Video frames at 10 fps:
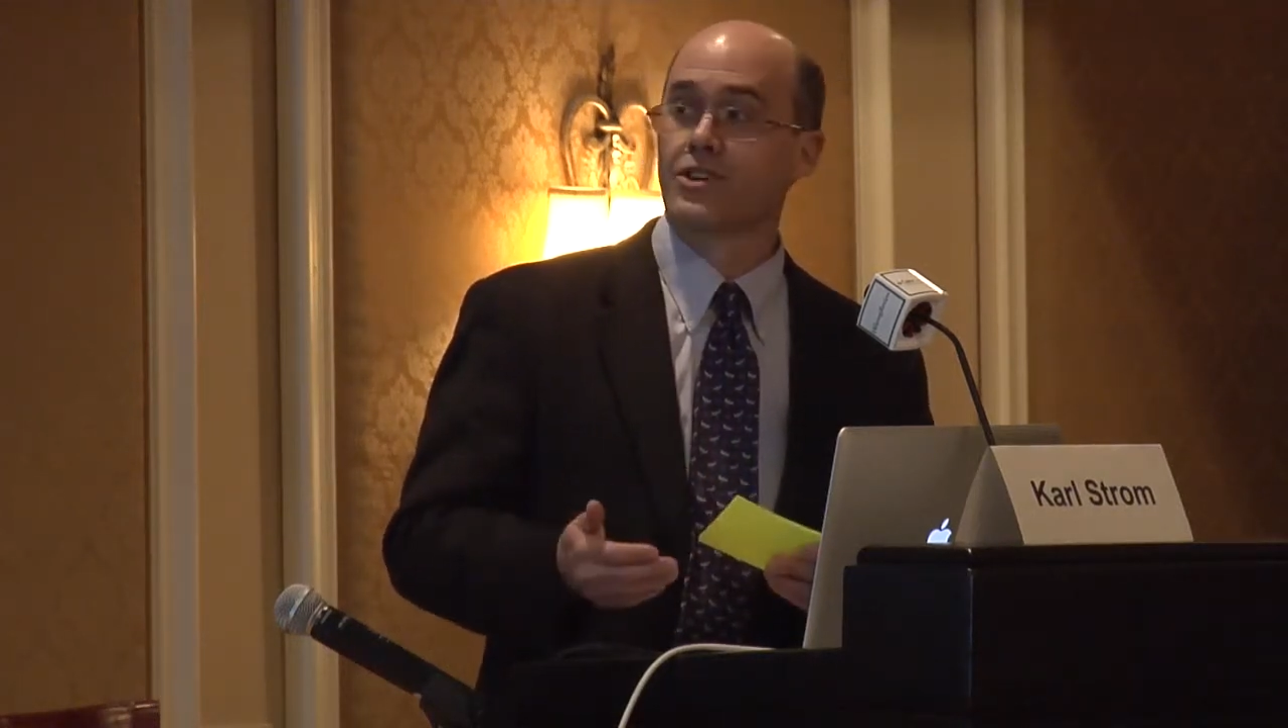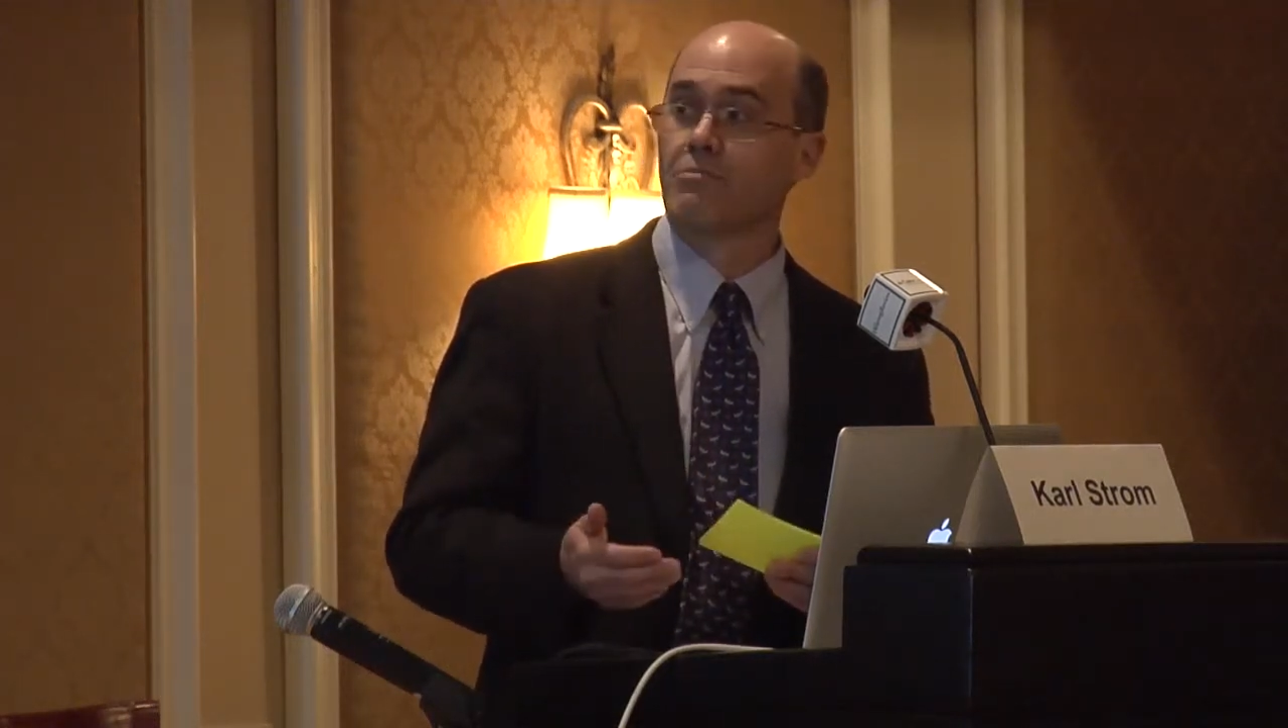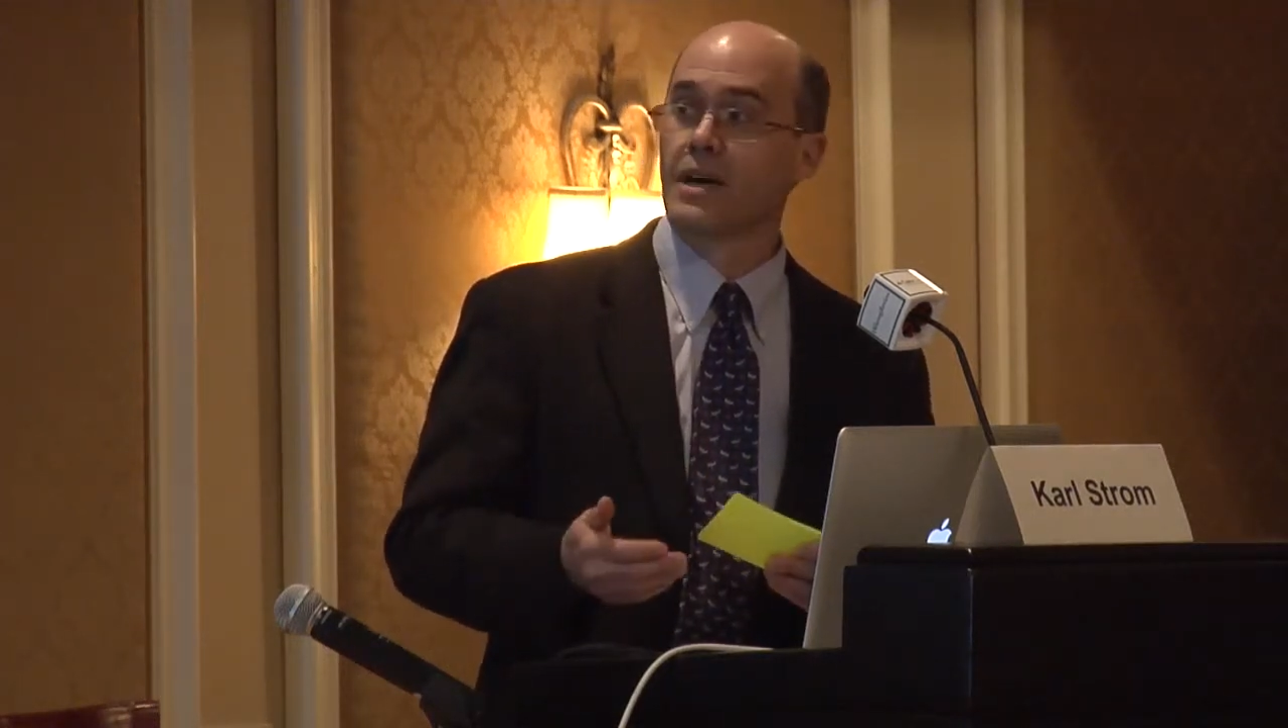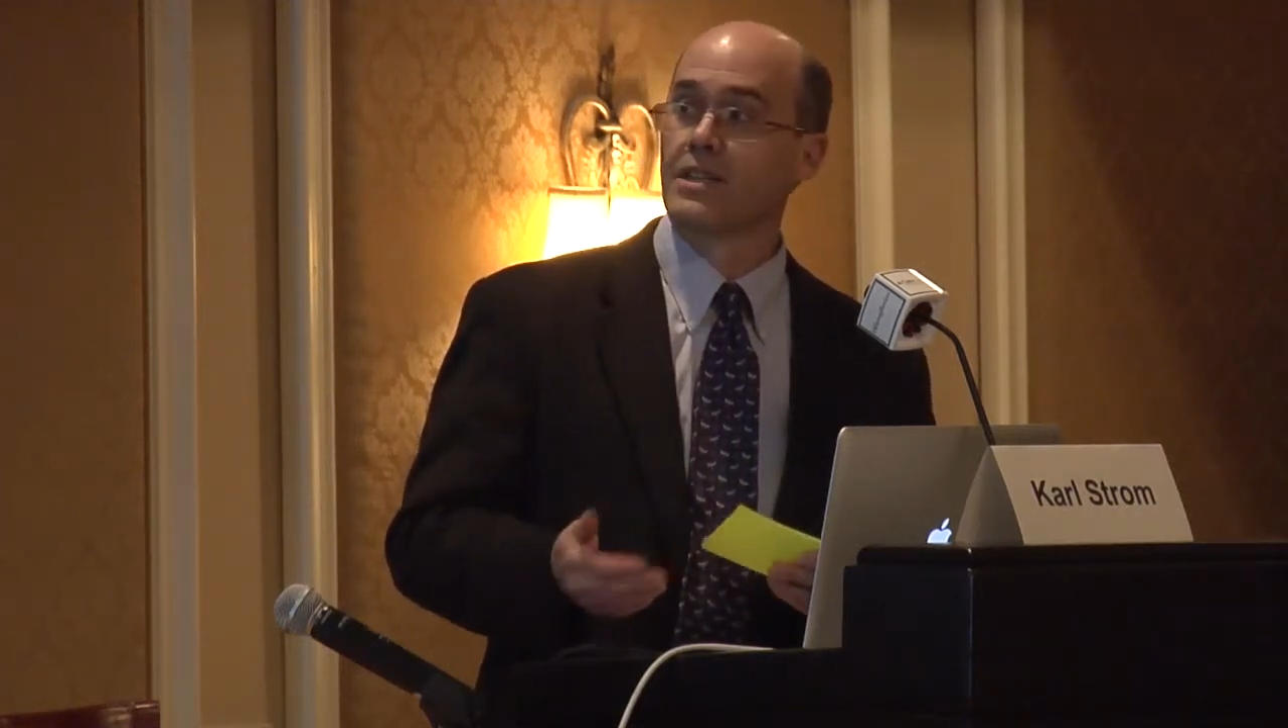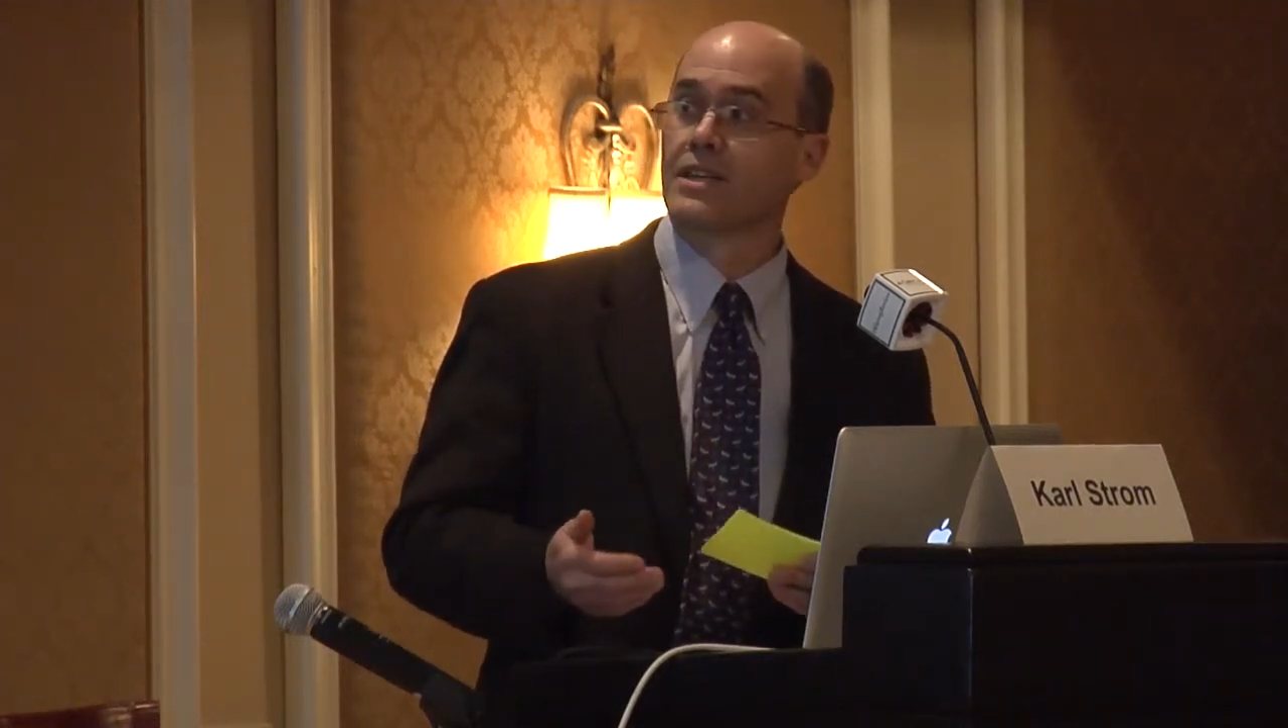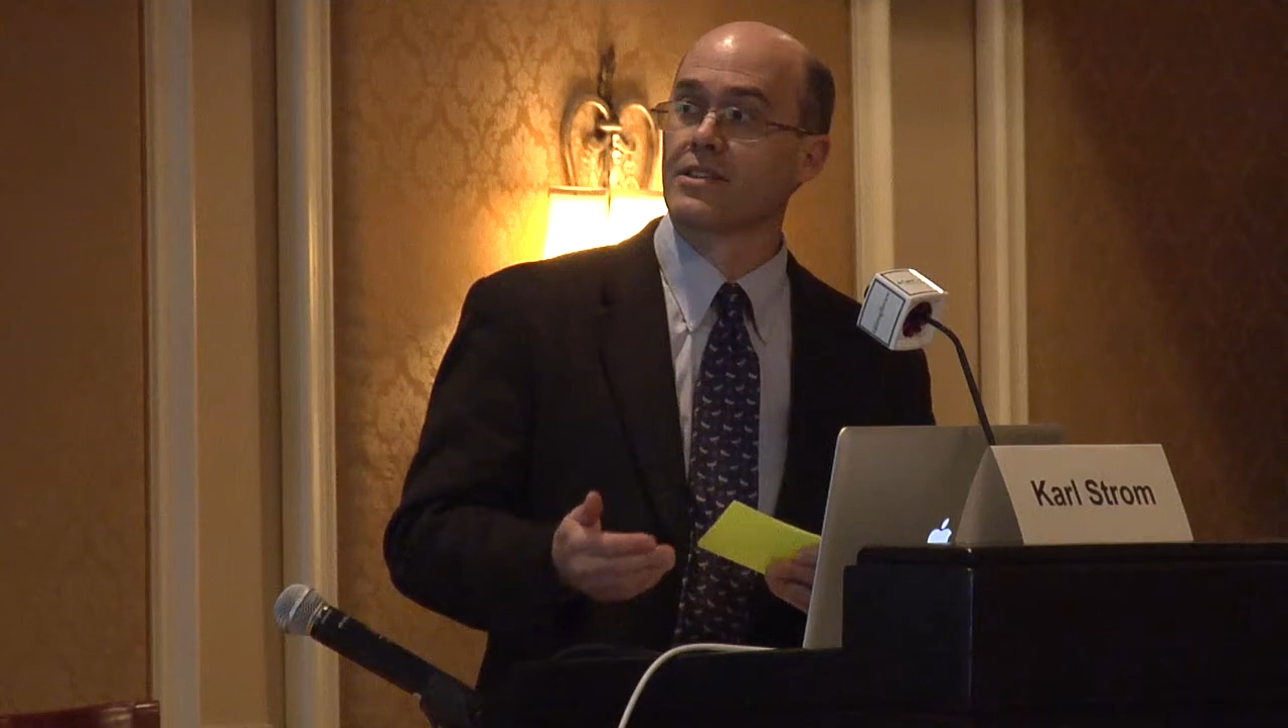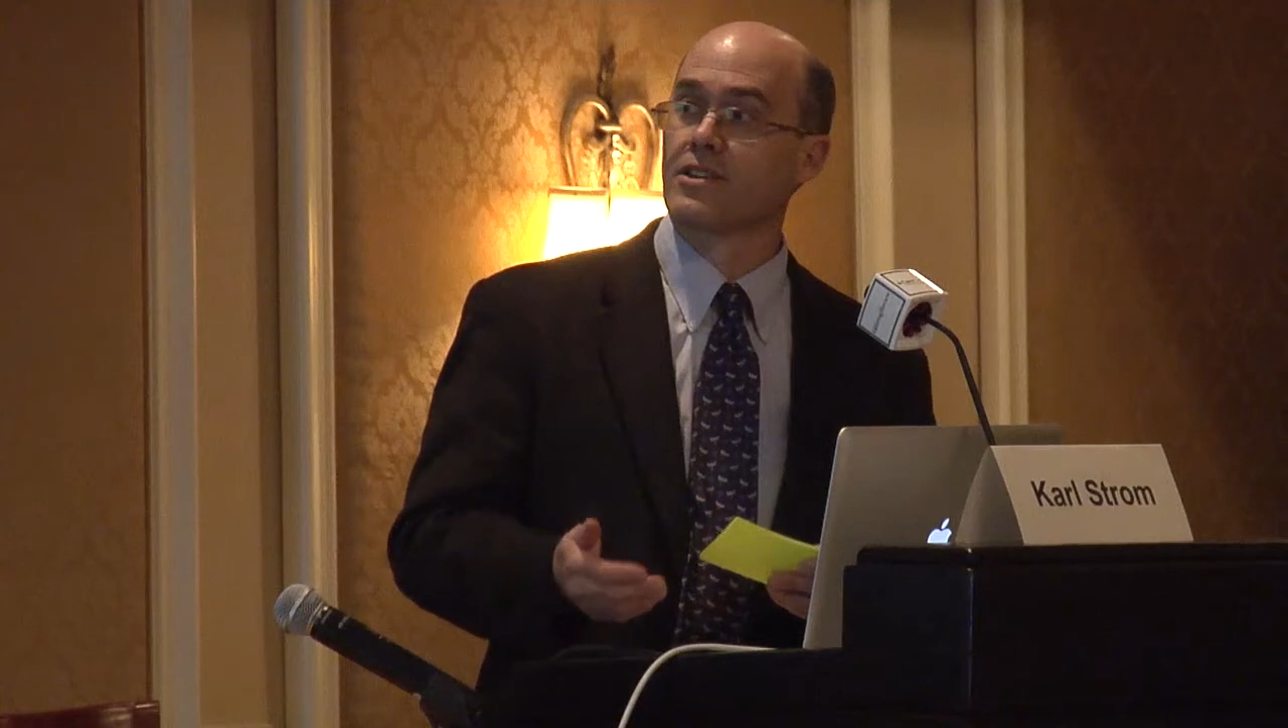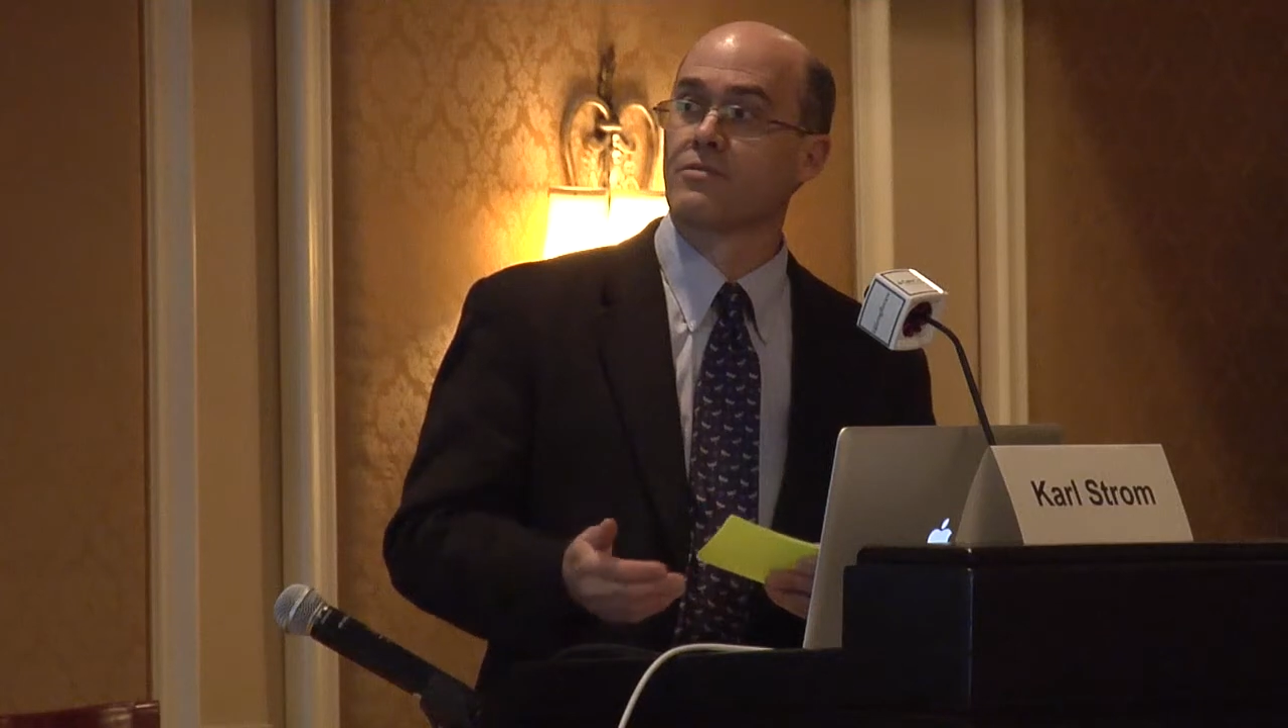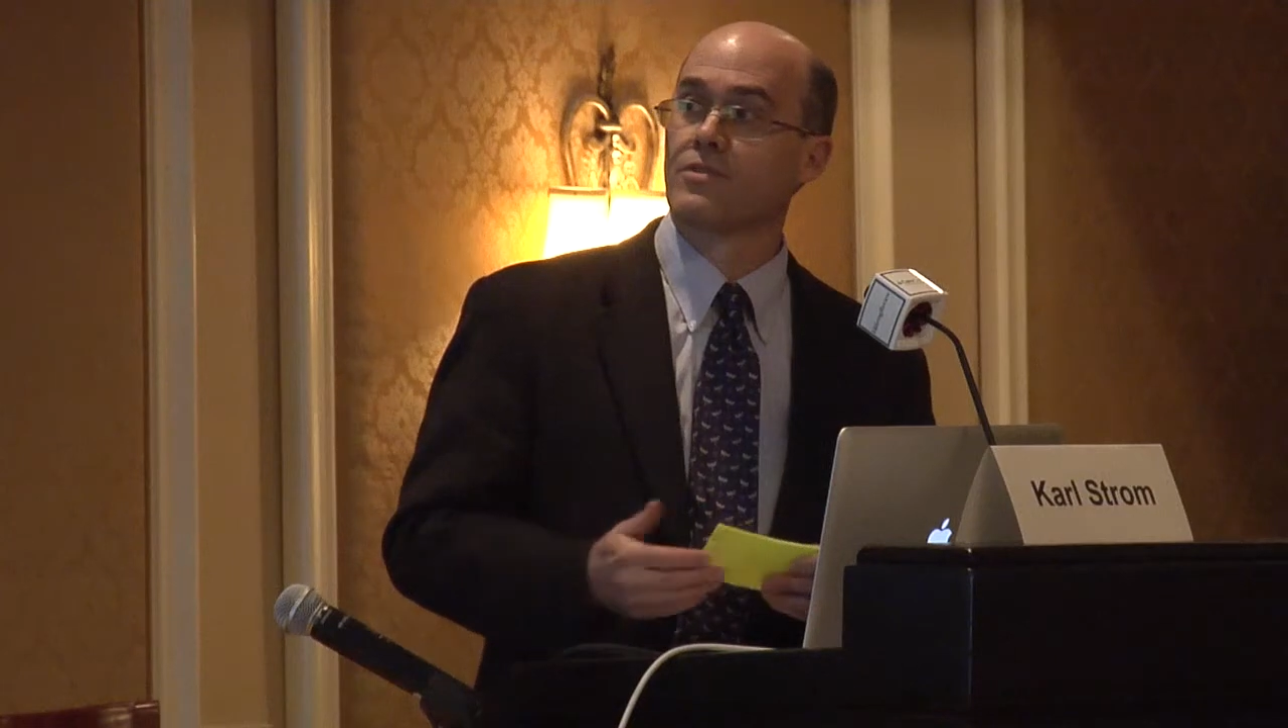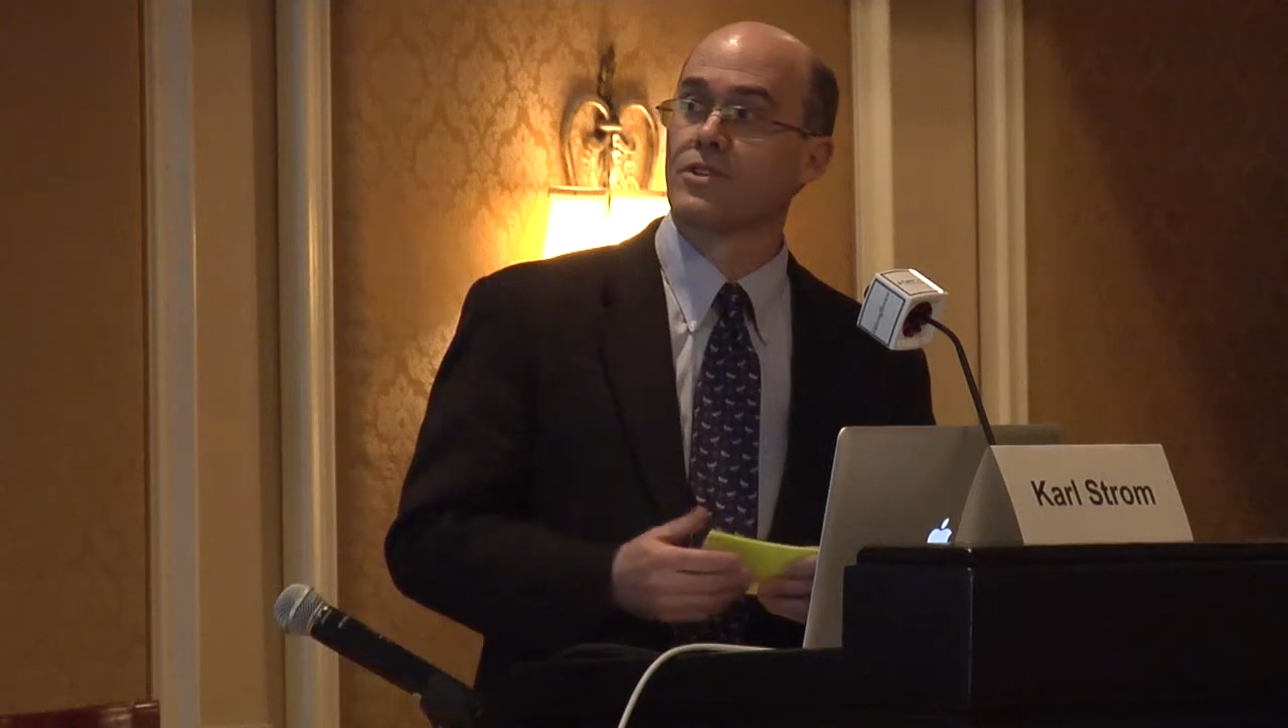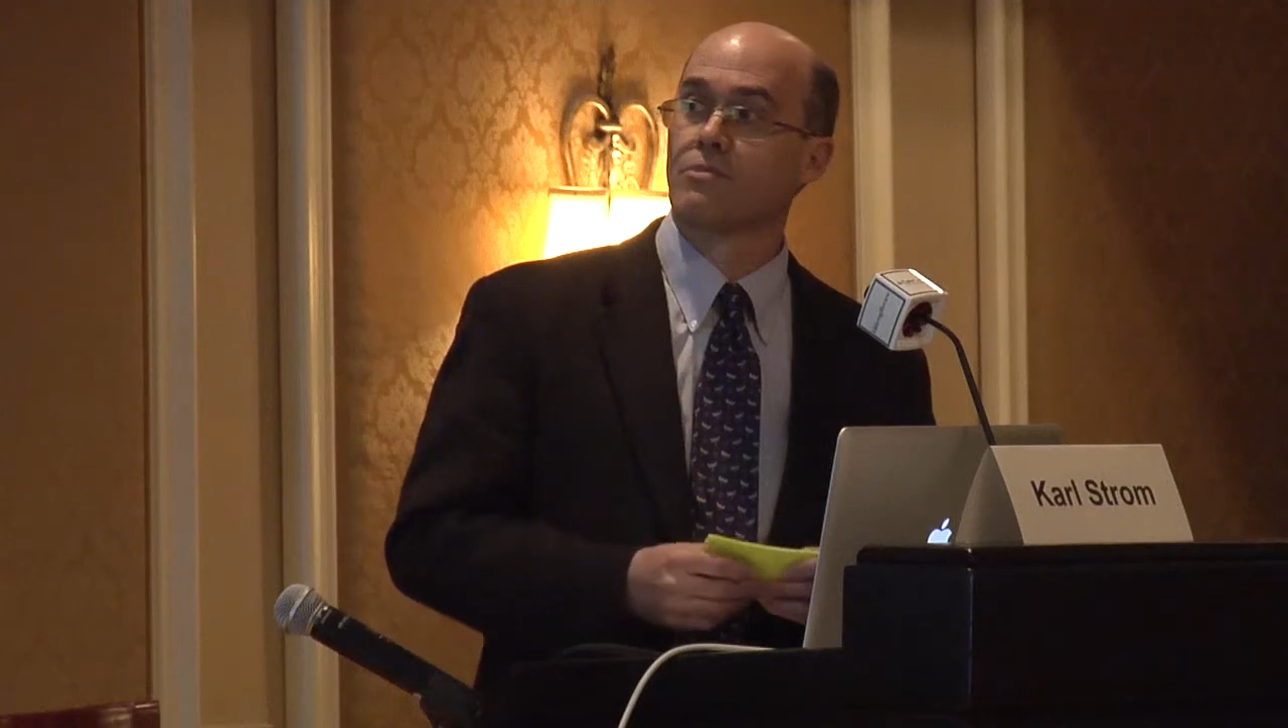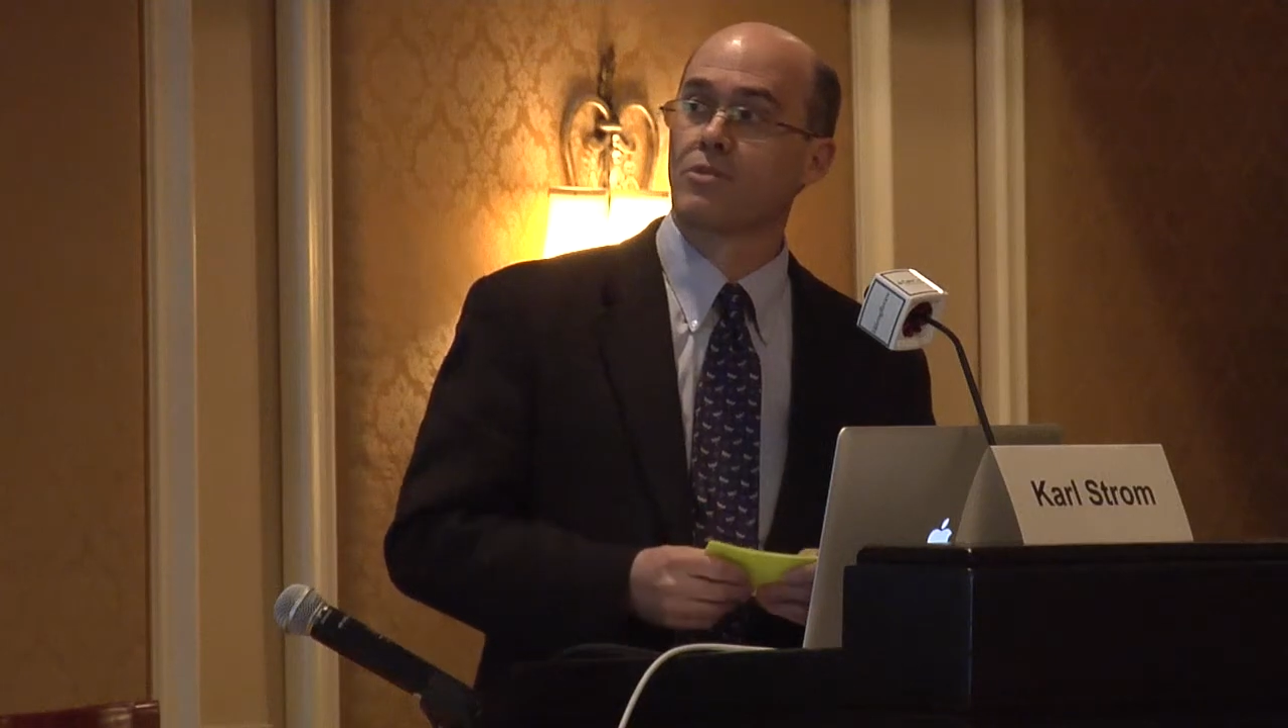bundling their